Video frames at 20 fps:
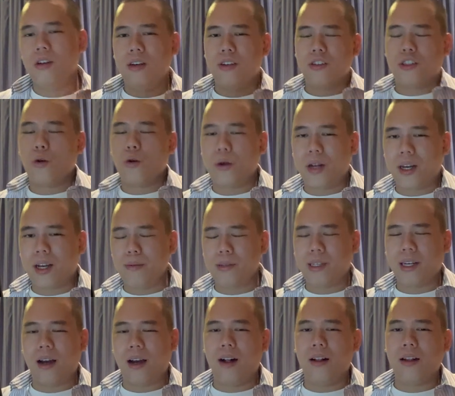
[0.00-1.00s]
So when it comes
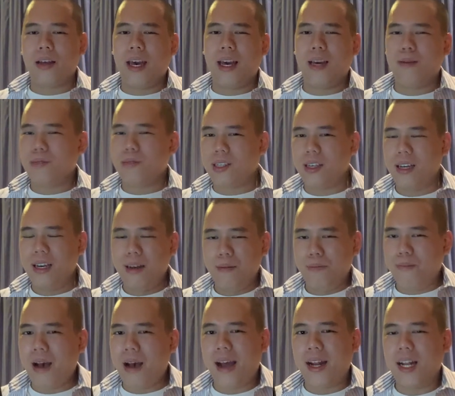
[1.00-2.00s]
to Gala games,
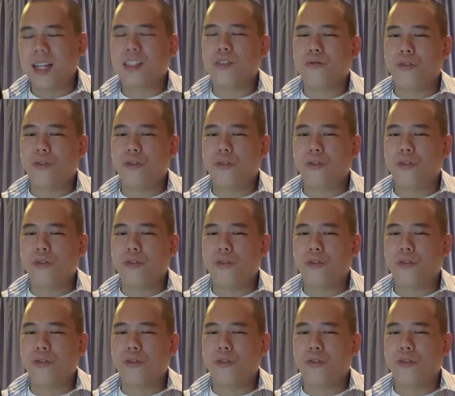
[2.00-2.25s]
man, it's